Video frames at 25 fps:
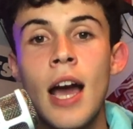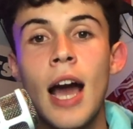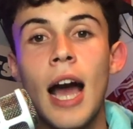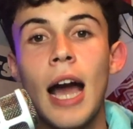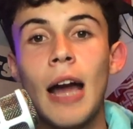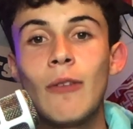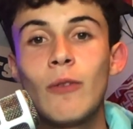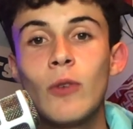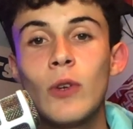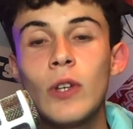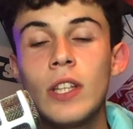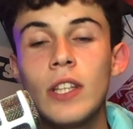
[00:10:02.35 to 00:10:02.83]

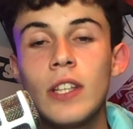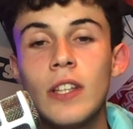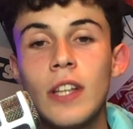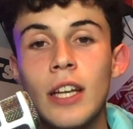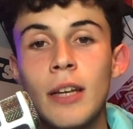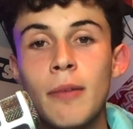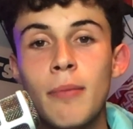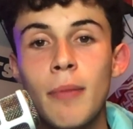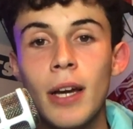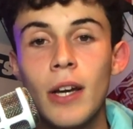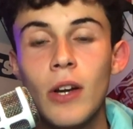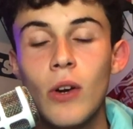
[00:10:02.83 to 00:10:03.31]
I really
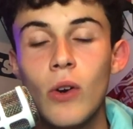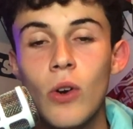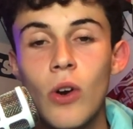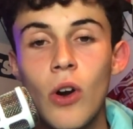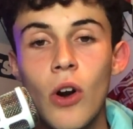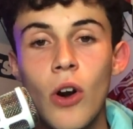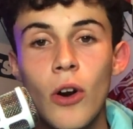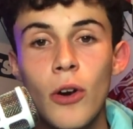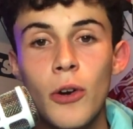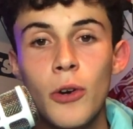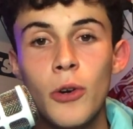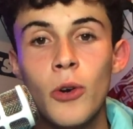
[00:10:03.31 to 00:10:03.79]
like Michael
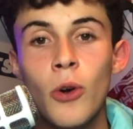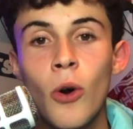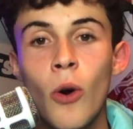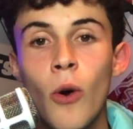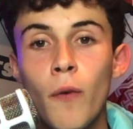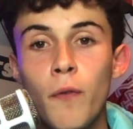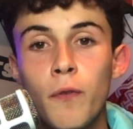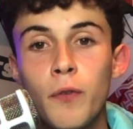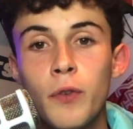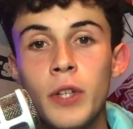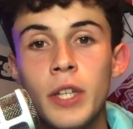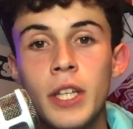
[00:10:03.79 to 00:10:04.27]
Carter.
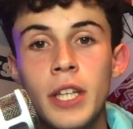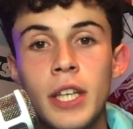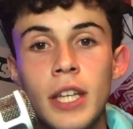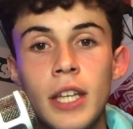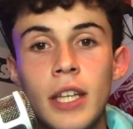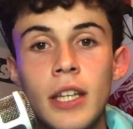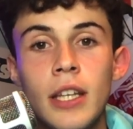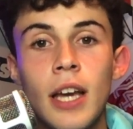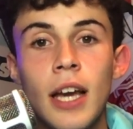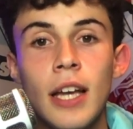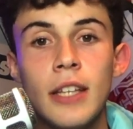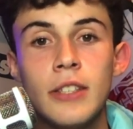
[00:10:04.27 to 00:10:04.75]
Hopefully,
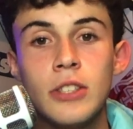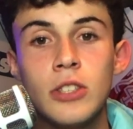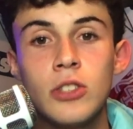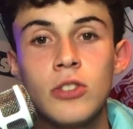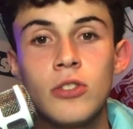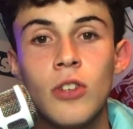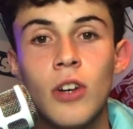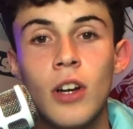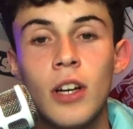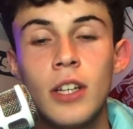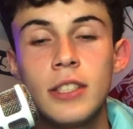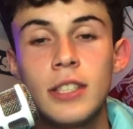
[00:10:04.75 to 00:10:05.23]
he has a
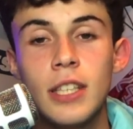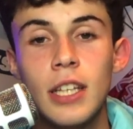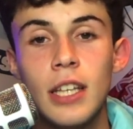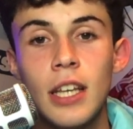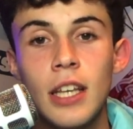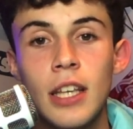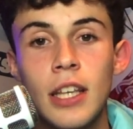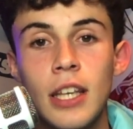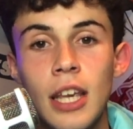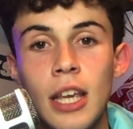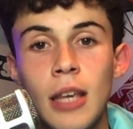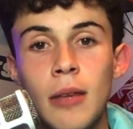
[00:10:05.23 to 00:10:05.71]
strong
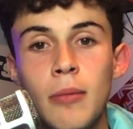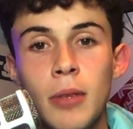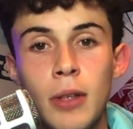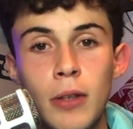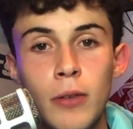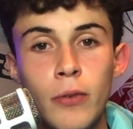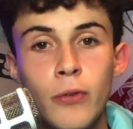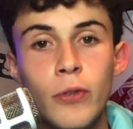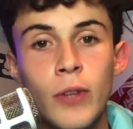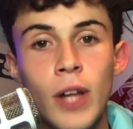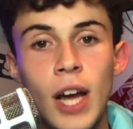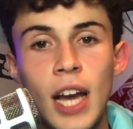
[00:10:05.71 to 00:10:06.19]
second game. He
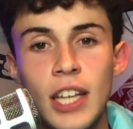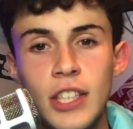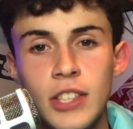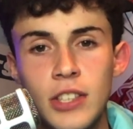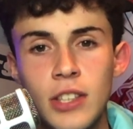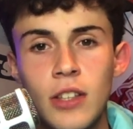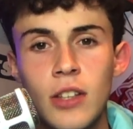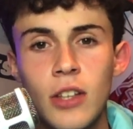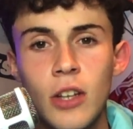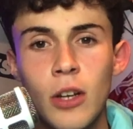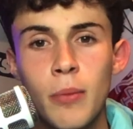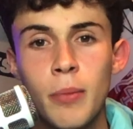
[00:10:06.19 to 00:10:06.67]
flashed
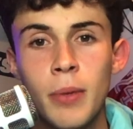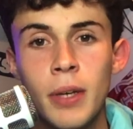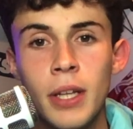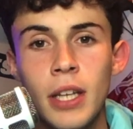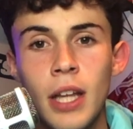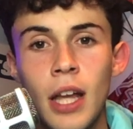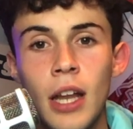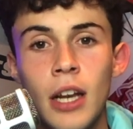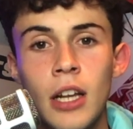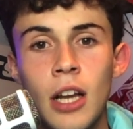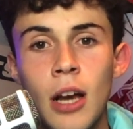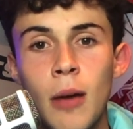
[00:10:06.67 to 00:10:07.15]
a little bit. He
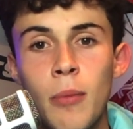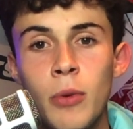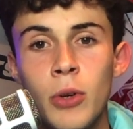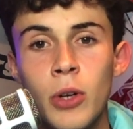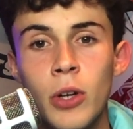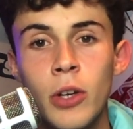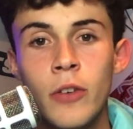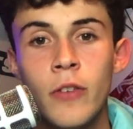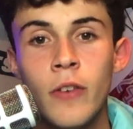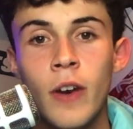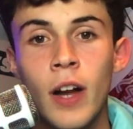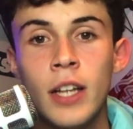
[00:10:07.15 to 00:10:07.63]
had a couple
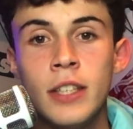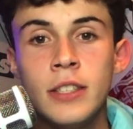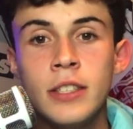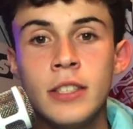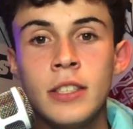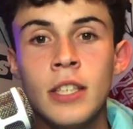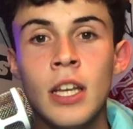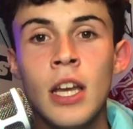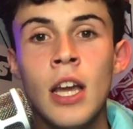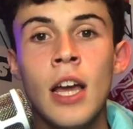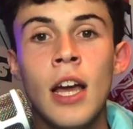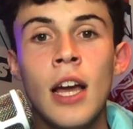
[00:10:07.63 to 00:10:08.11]
good
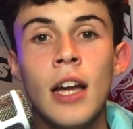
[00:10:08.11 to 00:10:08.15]
runs.